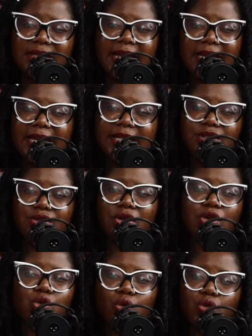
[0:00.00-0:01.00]
Like, is
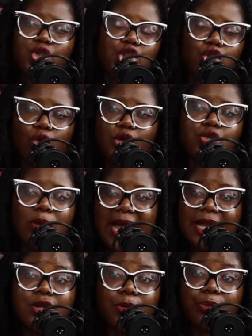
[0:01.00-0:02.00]
not who she's going to
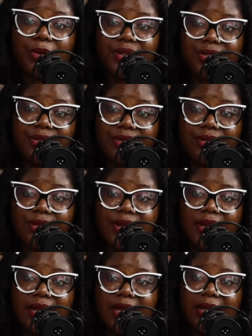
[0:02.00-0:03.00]
end up with
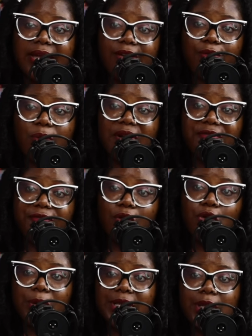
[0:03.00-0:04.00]
if we're
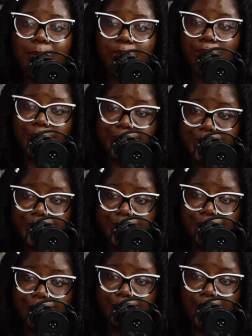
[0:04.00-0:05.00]
following the
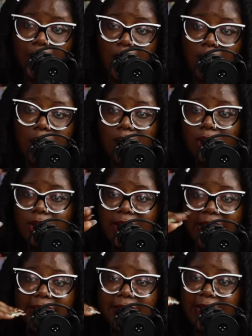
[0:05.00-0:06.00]
books.
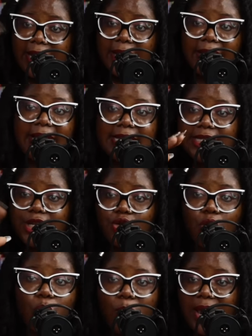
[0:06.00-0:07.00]
Like, is in
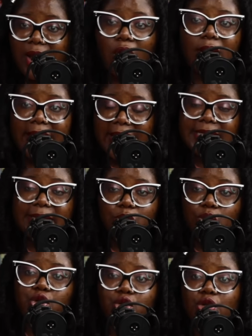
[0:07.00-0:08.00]
no way connected
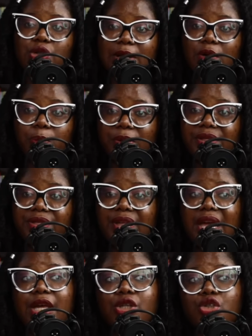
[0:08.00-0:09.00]
to who she's going to end up with.
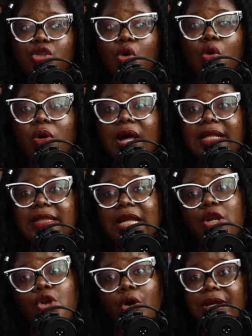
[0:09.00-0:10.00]
So the
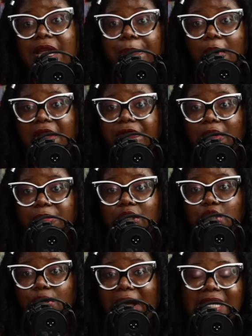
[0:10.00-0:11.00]
lonely boy from the
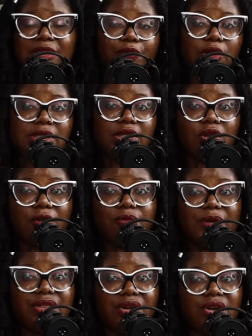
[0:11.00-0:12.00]
tracks falls in love
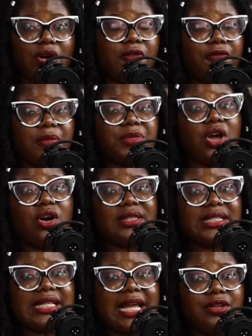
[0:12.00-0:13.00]
with a girl from the
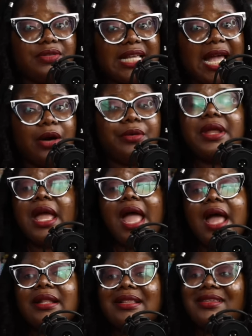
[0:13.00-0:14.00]
other side of town.
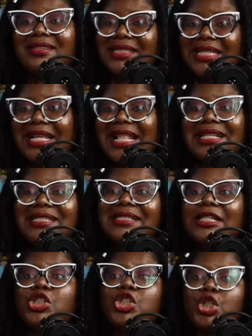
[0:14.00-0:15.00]
See, that is
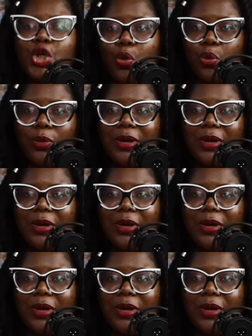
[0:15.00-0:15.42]
a show.